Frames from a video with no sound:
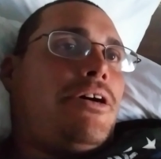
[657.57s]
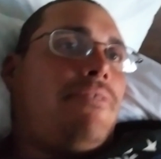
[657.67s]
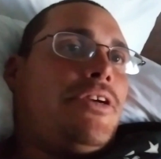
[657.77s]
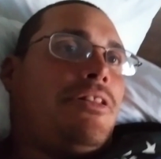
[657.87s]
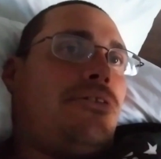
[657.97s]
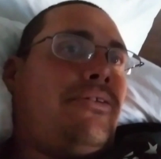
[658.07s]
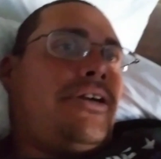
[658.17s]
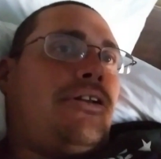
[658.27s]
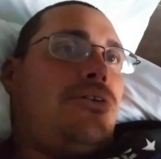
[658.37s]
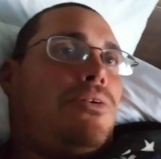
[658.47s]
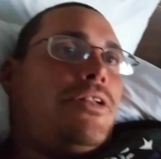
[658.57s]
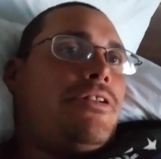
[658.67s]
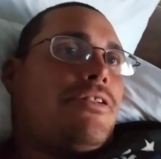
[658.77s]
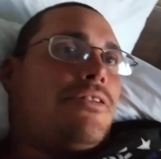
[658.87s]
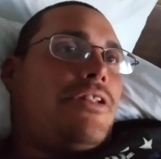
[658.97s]
I'll have to get through a head cold. It
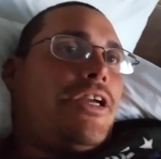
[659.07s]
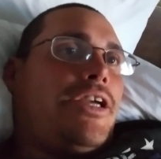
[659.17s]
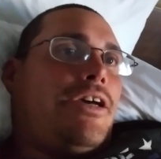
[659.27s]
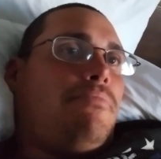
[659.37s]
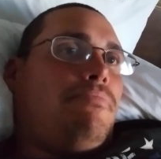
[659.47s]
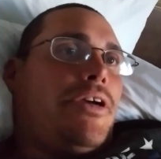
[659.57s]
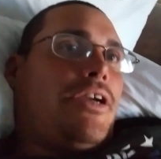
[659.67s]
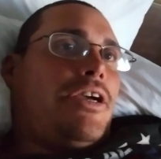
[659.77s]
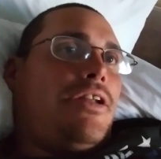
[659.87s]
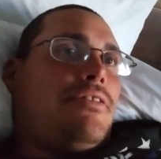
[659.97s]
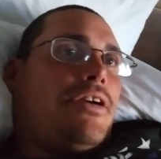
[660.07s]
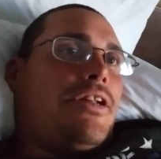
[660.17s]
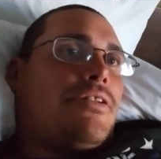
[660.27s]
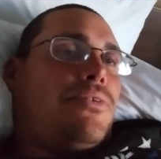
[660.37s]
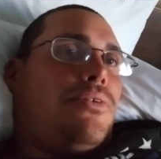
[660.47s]
just looked like he had like a head
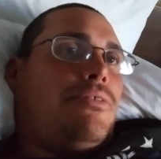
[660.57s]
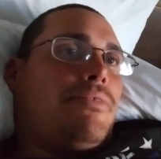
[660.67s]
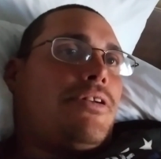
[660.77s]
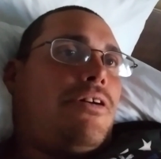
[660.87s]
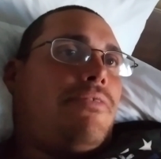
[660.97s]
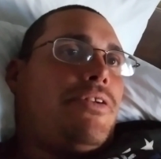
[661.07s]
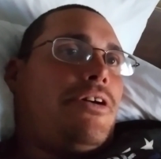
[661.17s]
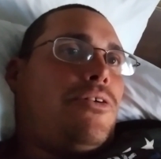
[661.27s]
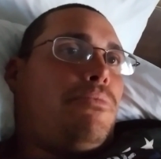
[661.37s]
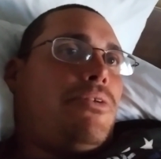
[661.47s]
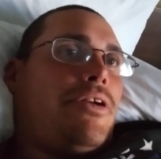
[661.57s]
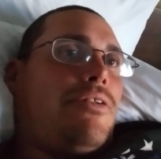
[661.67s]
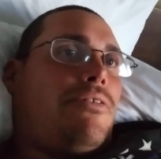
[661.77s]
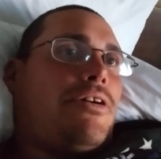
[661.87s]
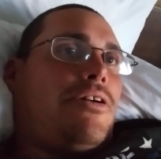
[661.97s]
sinus cold and was coughing. I hope I don't get
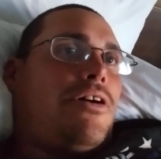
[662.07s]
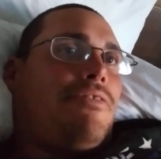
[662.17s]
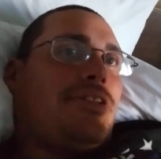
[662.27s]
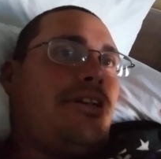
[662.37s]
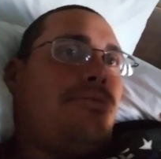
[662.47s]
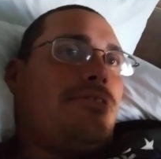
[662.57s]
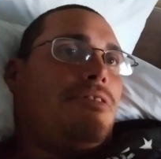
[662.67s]
all the coughs that he was